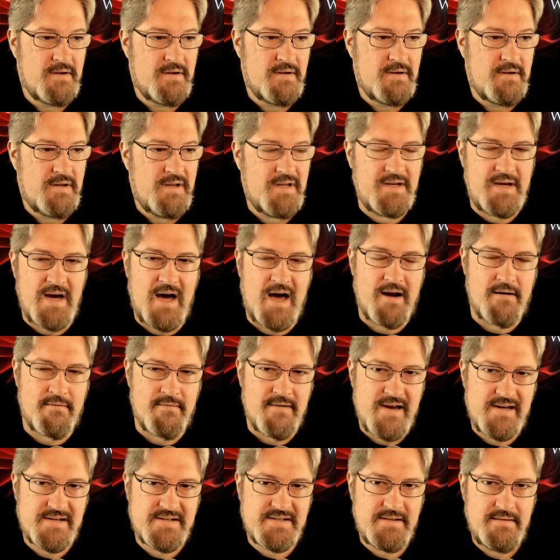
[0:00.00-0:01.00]
He got
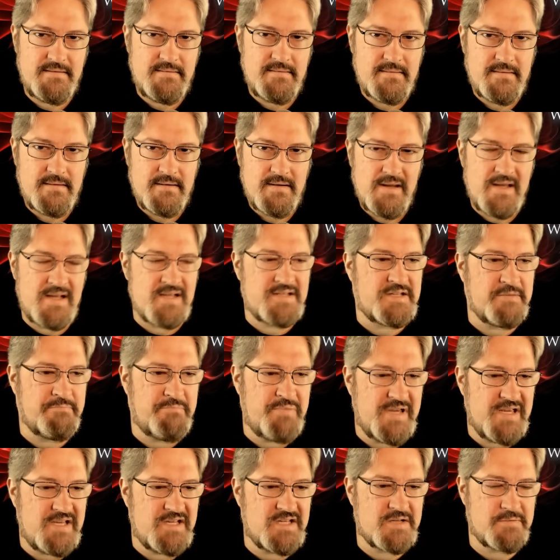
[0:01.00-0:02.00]
arrested. It's a
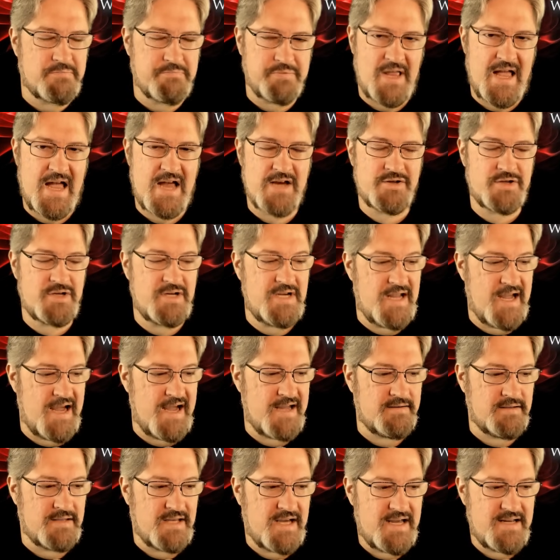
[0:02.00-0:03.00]
big splashy
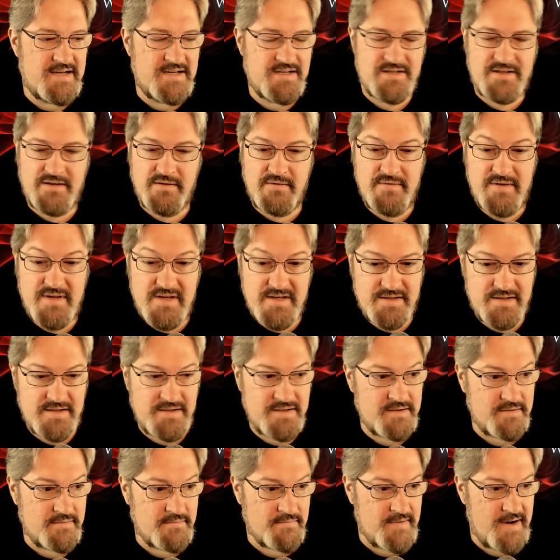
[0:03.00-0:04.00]
headline as though this
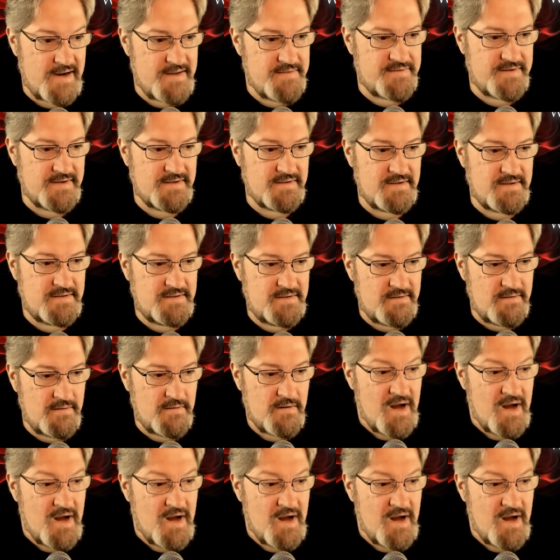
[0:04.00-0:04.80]
is the right thing to do.